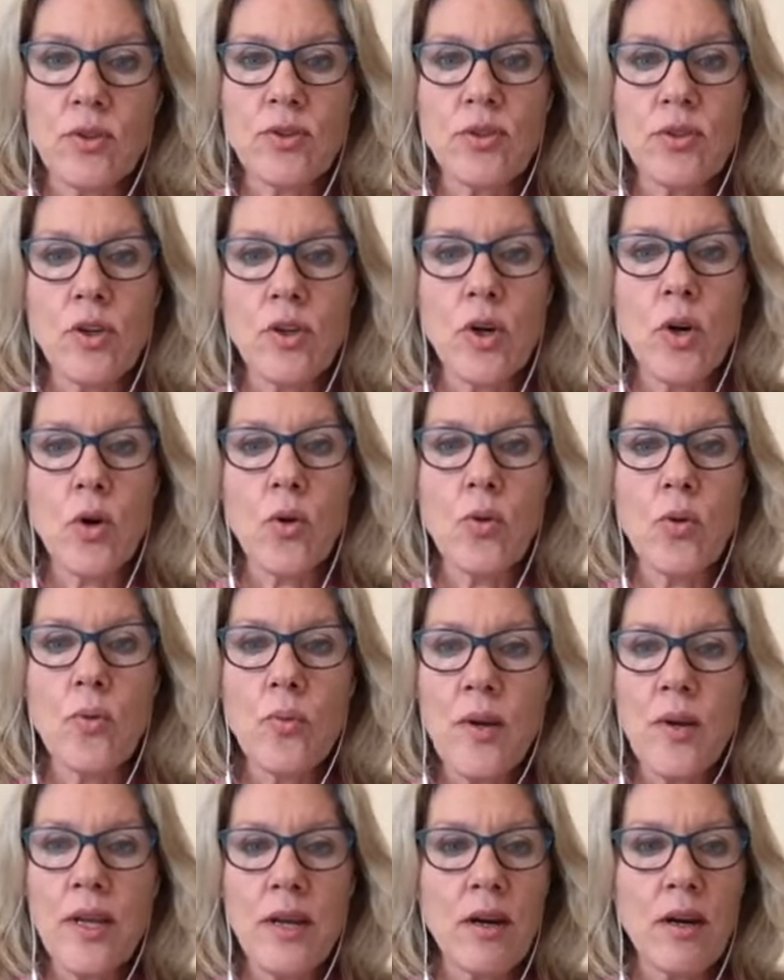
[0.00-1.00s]
So
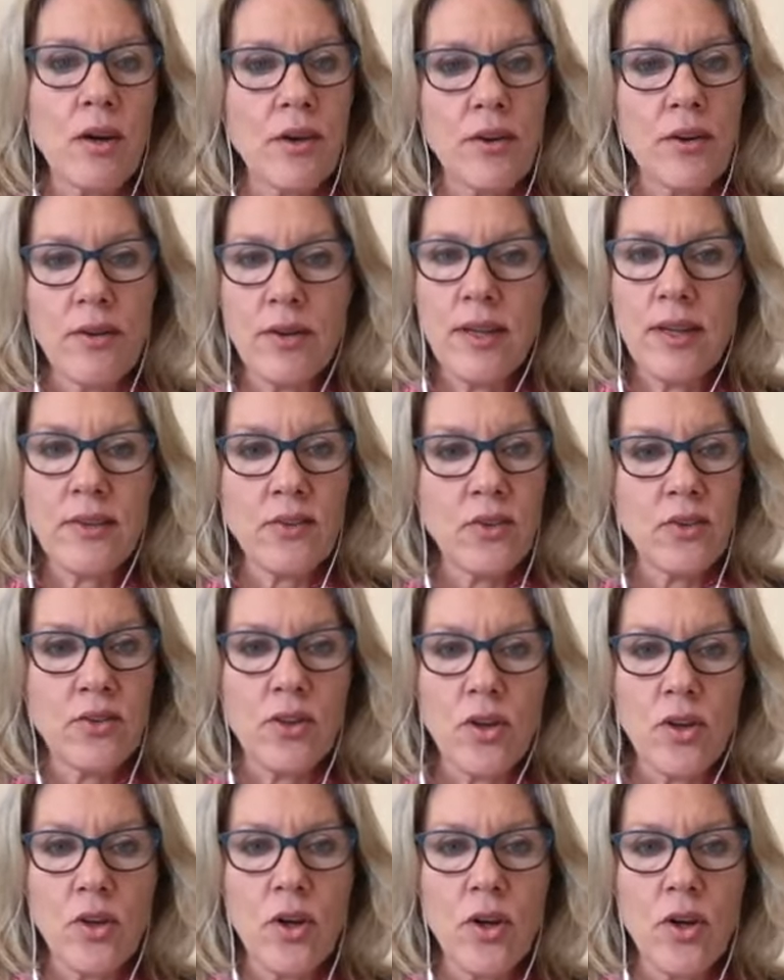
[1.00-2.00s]
this is a